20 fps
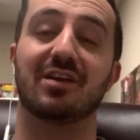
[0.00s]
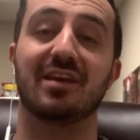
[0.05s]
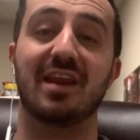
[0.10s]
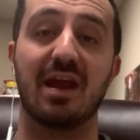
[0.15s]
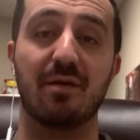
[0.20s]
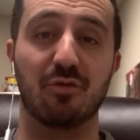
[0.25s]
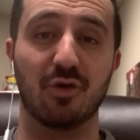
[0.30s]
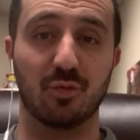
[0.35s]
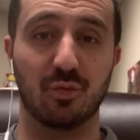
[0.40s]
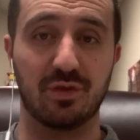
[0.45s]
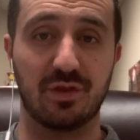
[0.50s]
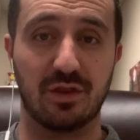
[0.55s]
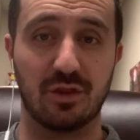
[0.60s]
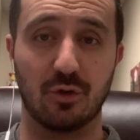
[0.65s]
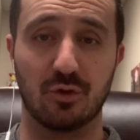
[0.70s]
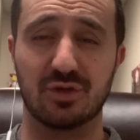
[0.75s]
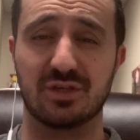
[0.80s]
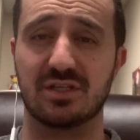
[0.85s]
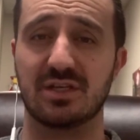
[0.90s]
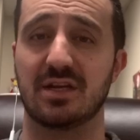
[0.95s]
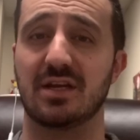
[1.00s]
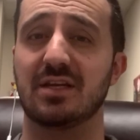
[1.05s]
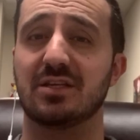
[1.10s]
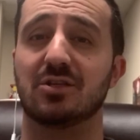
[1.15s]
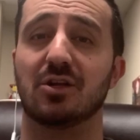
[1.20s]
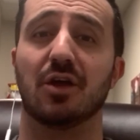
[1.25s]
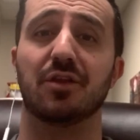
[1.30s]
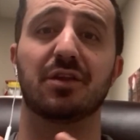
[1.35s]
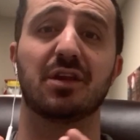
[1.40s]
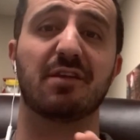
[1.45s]
neighborhood within those cities
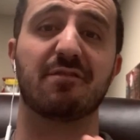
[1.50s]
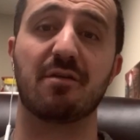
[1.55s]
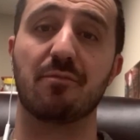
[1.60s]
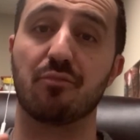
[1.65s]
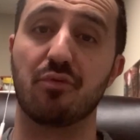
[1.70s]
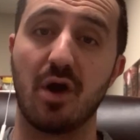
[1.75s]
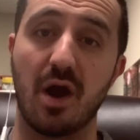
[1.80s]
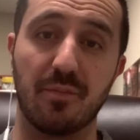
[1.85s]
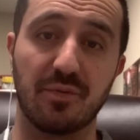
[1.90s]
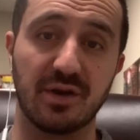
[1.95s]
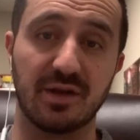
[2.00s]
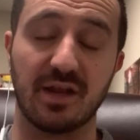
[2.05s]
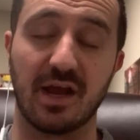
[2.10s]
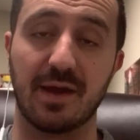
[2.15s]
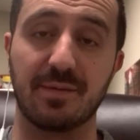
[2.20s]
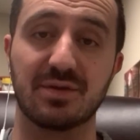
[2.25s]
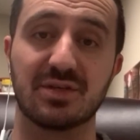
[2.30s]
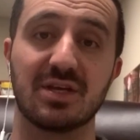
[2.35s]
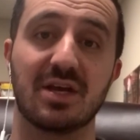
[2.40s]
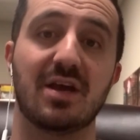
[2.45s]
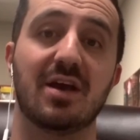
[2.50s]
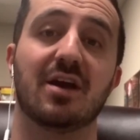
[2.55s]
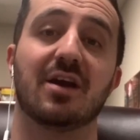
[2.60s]
and all the different property types